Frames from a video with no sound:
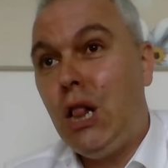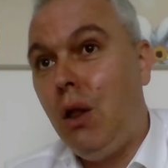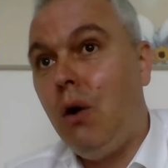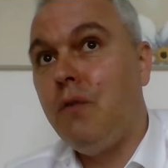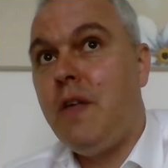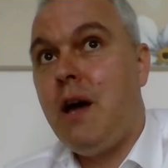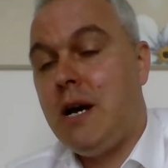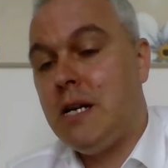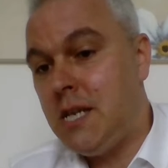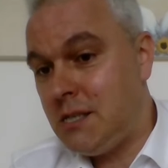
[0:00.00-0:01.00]
a lot of
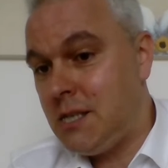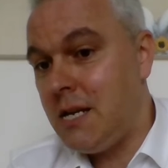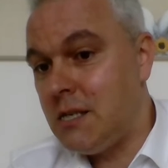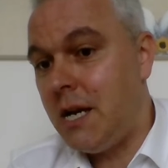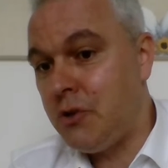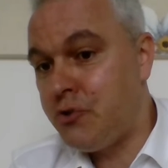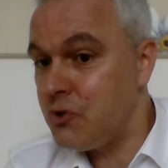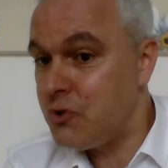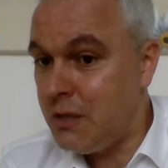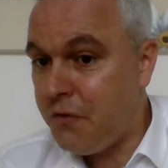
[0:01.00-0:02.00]
their assets inside a
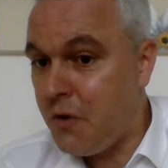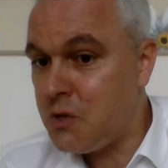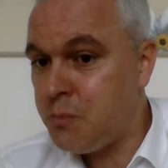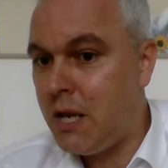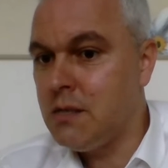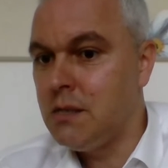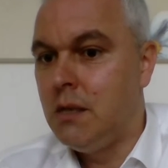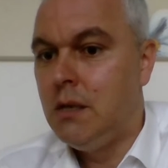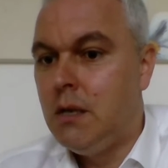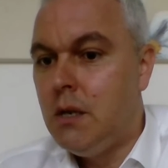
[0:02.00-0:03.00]
trust in the first place.